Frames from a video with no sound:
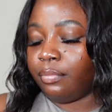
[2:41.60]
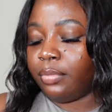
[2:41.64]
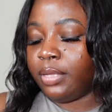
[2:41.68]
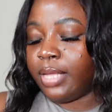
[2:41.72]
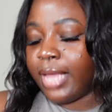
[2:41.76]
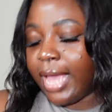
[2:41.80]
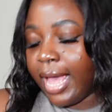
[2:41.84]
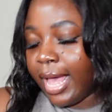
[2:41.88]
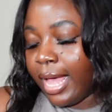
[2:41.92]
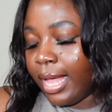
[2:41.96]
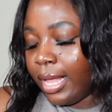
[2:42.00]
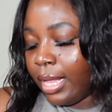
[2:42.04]

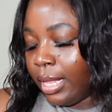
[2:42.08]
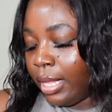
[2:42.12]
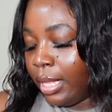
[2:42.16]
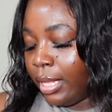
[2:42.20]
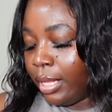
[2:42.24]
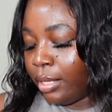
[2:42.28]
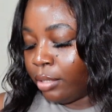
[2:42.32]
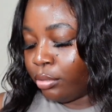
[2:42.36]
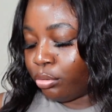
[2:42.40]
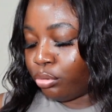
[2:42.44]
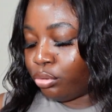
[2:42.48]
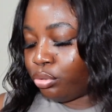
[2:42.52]
Yeah,
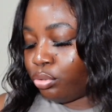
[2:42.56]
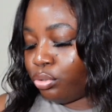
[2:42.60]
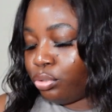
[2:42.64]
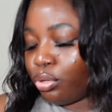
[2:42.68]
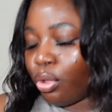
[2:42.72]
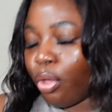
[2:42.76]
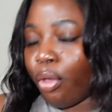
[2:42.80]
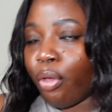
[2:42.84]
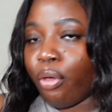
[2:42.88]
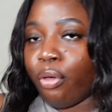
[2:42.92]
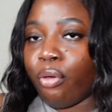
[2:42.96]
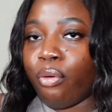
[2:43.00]

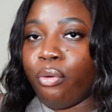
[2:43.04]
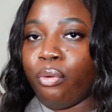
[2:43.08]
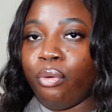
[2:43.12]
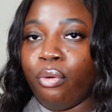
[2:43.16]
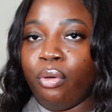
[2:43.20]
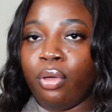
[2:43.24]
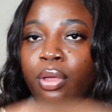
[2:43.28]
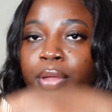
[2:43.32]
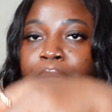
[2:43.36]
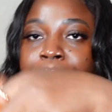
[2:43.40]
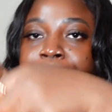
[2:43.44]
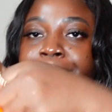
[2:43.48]
so
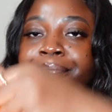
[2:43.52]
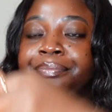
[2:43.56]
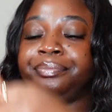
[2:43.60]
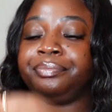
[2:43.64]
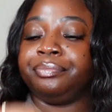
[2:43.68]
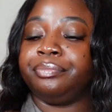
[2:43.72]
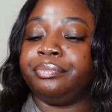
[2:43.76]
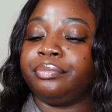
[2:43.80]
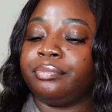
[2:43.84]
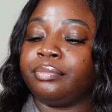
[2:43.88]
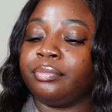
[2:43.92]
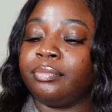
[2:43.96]

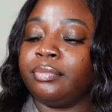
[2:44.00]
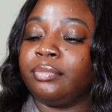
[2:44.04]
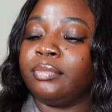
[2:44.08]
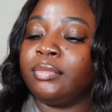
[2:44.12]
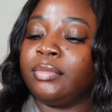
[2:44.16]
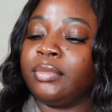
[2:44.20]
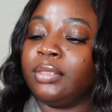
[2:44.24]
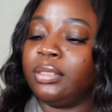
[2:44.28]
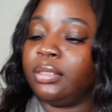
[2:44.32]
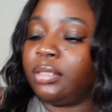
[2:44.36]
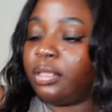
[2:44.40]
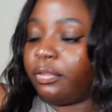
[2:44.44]

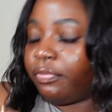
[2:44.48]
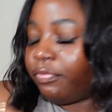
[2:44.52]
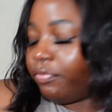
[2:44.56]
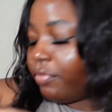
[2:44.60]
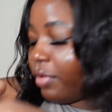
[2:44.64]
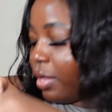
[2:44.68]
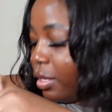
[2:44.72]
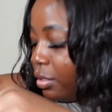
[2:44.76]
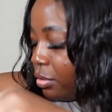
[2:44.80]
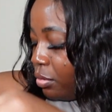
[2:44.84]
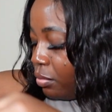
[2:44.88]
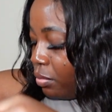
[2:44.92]
the
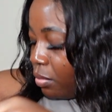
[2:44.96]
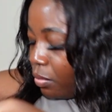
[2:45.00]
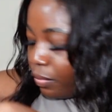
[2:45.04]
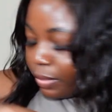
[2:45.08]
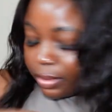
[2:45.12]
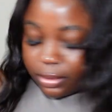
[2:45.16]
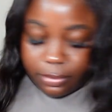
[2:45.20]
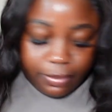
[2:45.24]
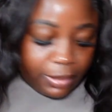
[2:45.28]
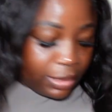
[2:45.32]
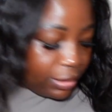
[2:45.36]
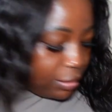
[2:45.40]
first one,
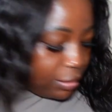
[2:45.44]
where's my